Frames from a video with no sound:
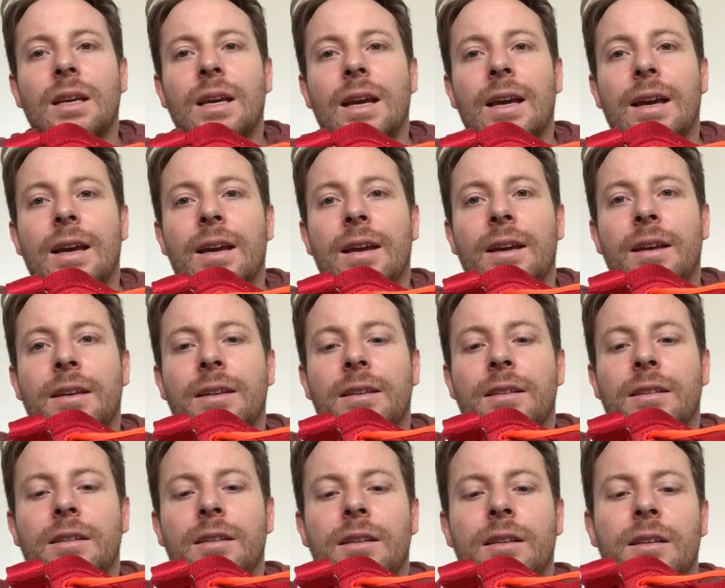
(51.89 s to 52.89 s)

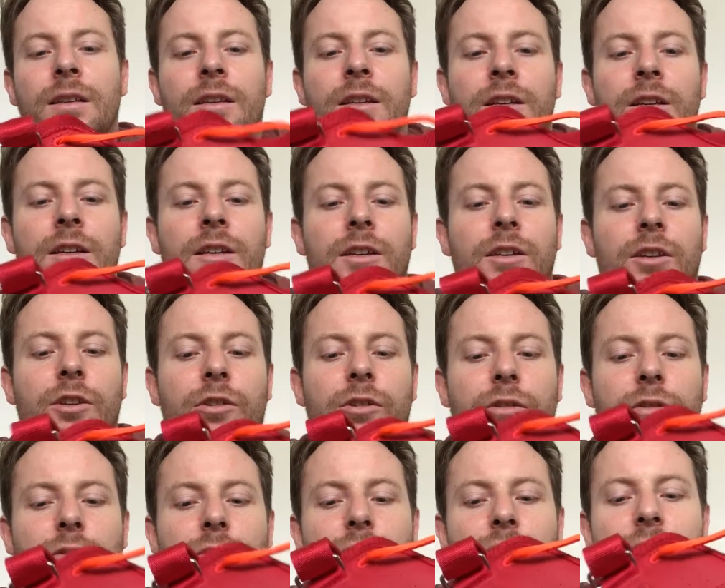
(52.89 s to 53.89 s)
and
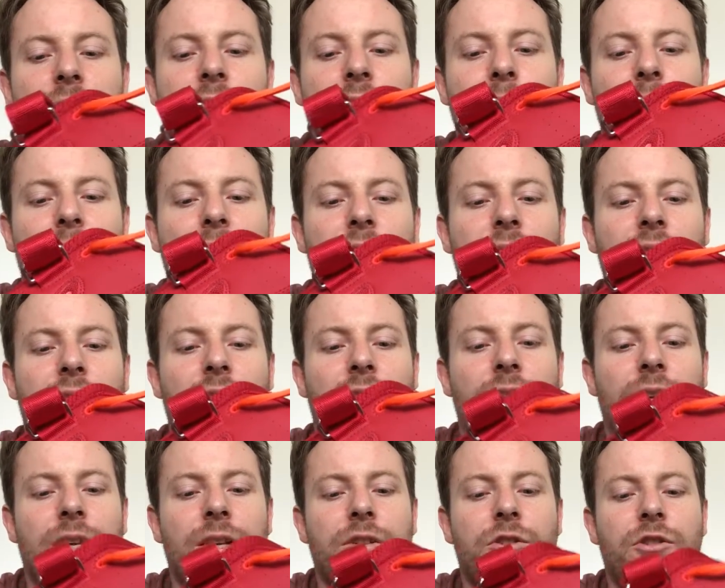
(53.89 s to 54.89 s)
the threes are a bit of a
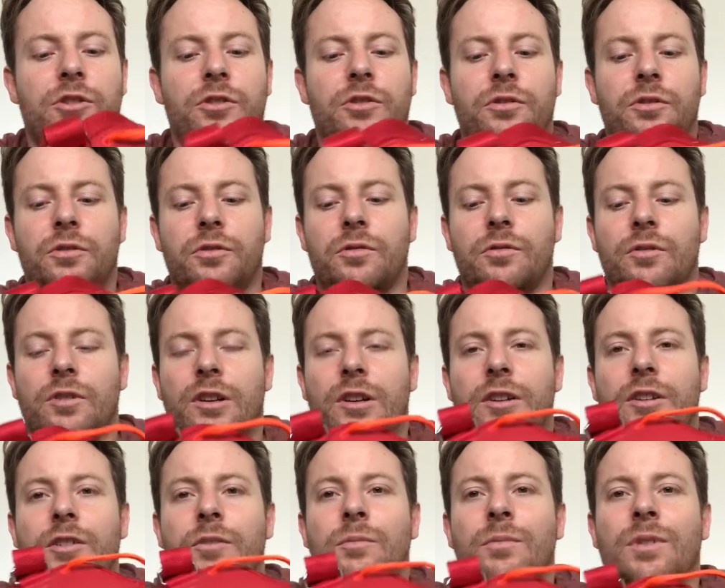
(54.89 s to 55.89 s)
lighter shoe. I
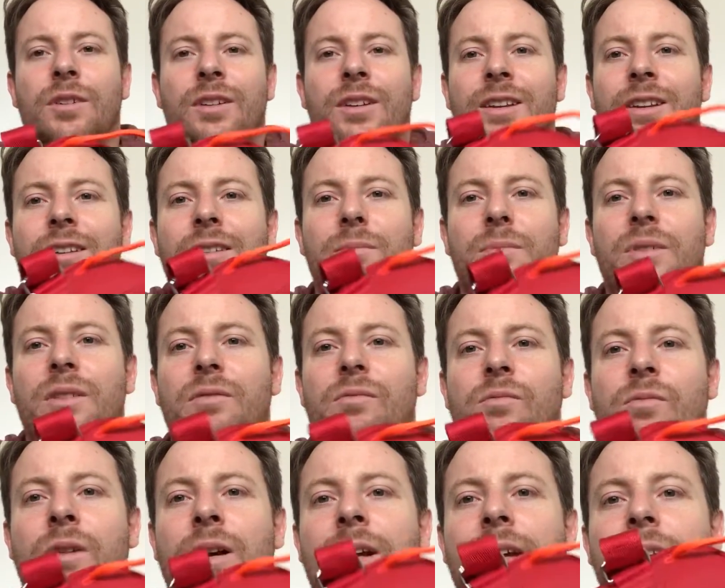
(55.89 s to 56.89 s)
don't mind a bit of
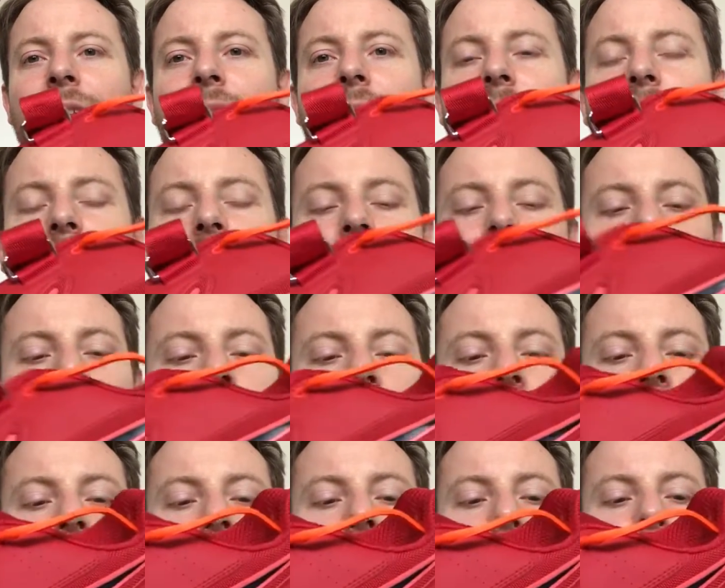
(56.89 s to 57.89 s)
weight,
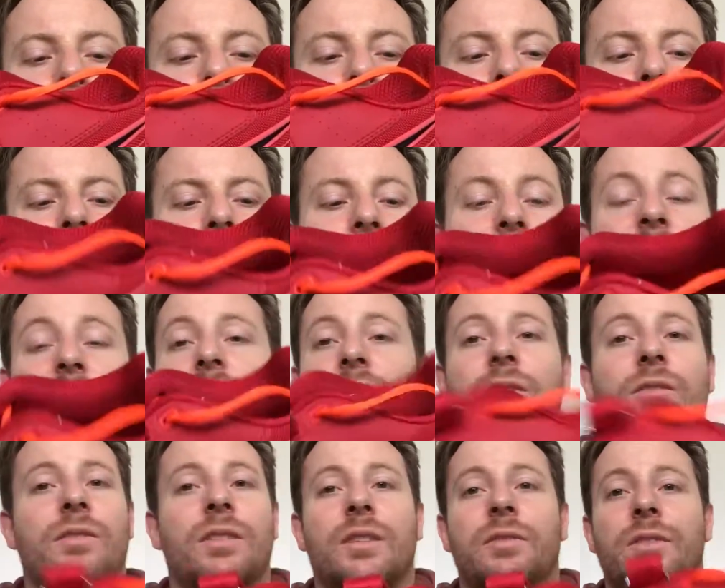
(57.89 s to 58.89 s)
even
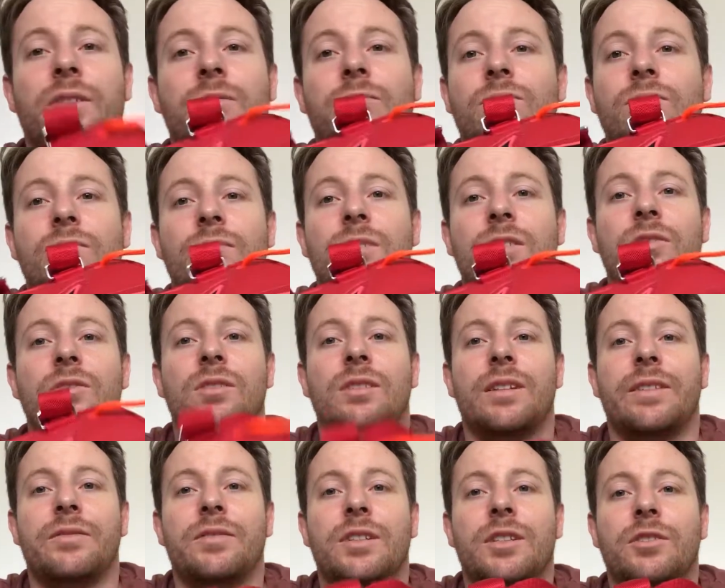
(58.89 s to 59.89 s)
though I've never used
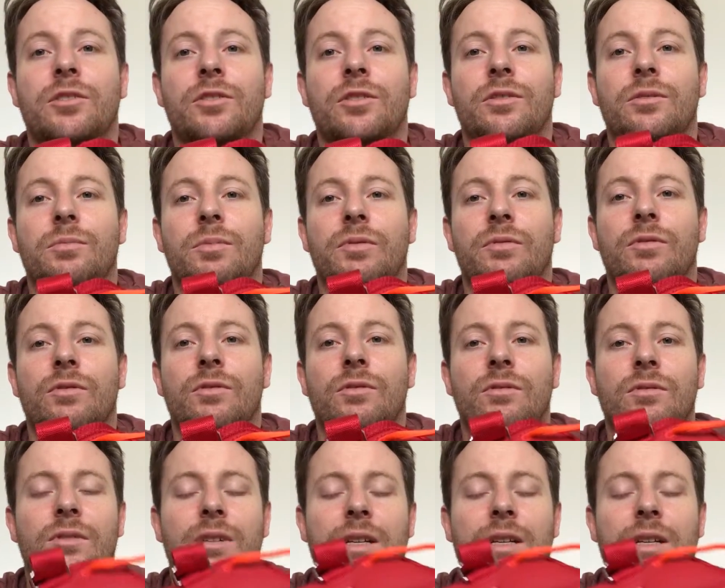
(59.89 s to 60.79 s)
lifting shoes before.